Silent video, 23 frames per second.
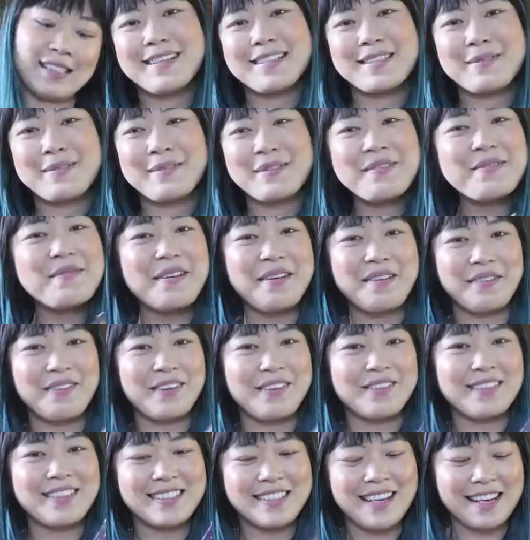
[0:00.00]
It's one of my
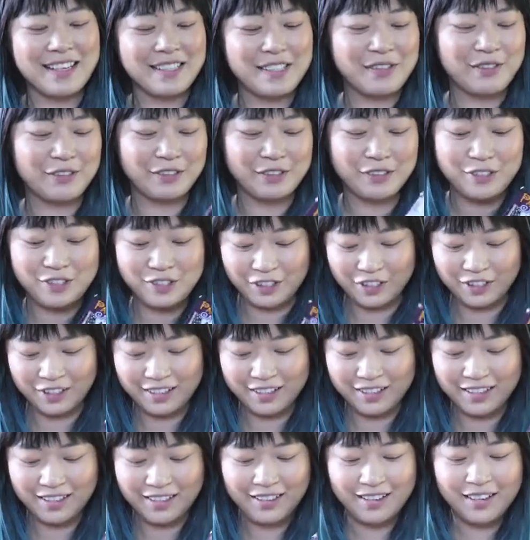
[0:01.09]
favorite decks for
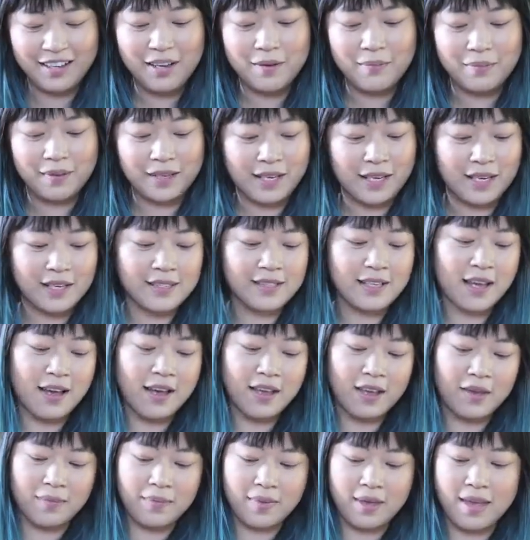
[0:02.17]
sure, because I
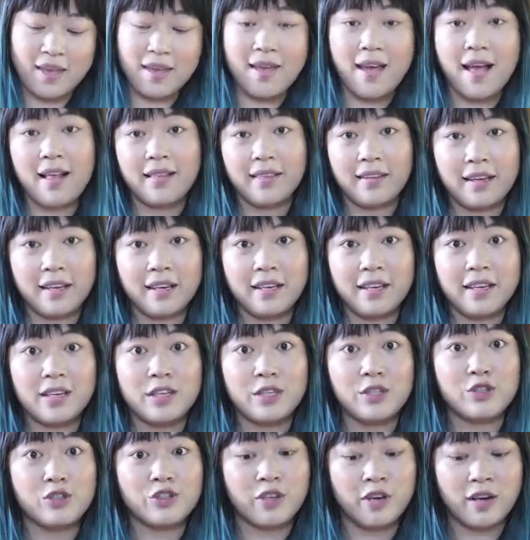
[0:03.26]
am a cat lady
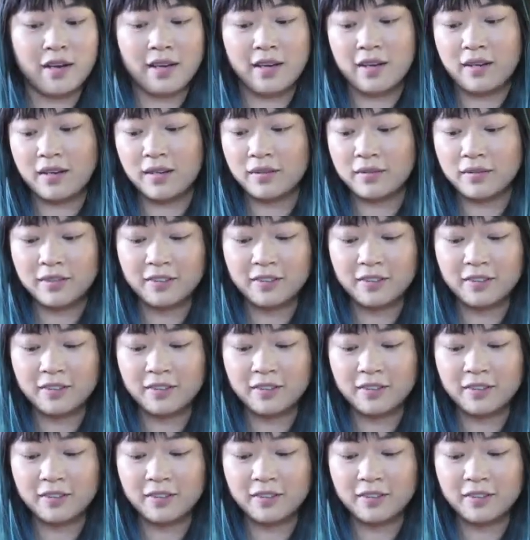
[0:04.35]
in training.